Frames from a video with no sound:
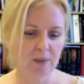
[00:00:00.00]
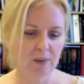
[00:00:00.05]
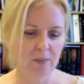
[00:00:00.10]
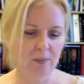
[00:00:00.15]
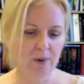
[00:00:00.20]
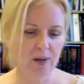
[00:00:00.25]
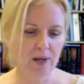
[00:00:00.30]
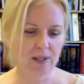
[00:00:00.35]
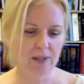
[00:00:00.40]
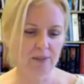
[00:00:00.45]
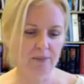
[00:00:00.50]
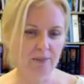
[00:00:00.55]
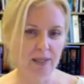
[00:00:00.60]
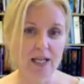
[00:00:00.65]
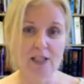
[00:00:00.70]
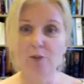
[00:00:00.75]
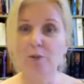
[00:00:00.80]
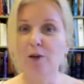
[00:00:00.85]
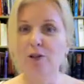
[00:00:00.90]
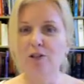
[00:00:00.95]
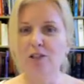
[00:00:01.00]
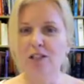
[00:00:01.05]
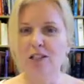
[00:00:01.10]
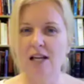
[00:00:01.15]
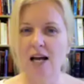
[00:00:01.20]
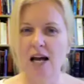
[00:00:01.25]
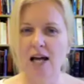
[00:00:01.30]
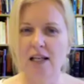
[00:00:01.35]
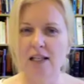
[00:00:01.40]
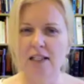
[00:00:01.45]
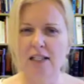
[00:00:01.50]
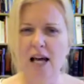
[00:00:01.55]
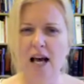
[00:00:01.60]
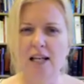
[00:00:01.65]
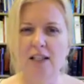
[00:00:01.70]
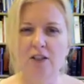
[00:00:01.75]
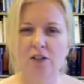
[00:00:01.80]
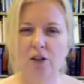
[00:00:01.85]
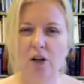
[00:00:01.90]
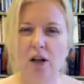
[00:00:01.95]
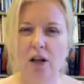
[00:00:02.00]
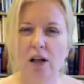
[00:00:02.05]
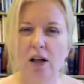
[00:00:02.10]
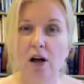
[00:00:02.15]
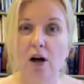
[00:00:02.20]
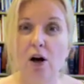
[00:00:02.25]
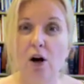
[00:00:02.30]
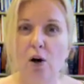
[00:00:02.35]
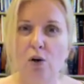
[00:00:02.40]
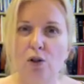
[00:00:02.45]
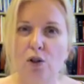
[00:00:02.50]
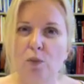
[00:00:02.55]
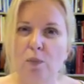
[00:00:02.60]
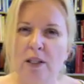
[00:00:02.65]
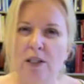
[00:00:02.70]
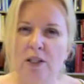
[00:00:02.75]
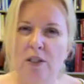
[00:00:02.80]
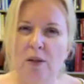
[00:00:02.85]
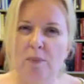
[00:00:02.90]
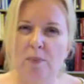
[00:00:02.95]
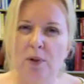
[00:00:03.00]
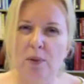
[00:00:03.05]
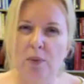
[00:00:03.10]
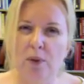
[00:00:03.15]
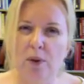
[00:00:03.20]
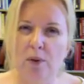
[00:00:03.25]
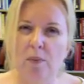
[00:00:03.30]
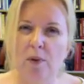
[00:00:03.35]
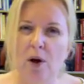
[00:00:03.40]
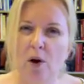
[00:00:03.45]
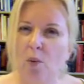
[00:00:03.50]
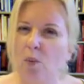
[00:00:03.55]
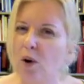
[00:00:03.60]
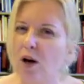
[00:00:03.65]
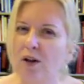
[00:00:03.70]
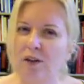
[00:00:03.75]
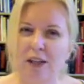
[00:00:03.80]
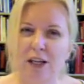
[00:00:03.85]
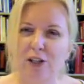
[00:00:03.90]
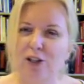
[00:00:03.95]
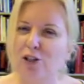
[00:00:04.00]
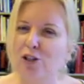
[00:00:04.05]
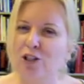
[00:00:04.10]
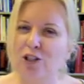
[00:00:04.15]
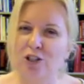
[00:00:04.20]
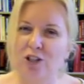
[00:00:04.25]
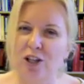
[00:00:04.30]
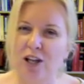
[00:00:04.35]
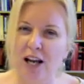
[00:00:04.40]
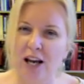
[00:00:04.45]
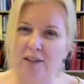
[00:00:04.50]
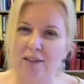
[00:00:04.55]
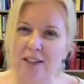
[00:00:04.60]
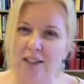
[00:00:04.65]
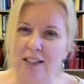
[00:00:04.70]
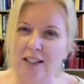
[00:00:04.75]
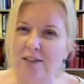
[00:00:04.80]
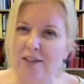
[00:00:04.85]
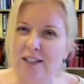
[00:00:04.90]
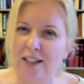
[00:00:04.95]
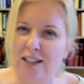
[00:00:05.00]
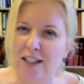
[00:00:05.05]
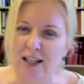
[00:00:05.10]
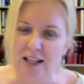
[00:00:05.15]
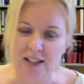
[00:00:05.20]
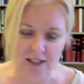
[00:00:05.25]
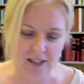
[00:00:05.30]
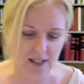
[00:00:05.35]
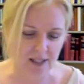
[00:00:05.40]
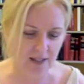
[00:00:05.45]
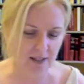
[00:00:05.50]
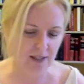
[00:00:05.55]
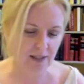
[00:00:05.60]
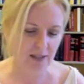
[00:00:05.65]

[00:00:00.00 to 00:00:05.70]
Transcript: Right. As opposed to Daddy. Daddy's all, oh, you messed up your room? Well, then you're just going to have to live in it like that.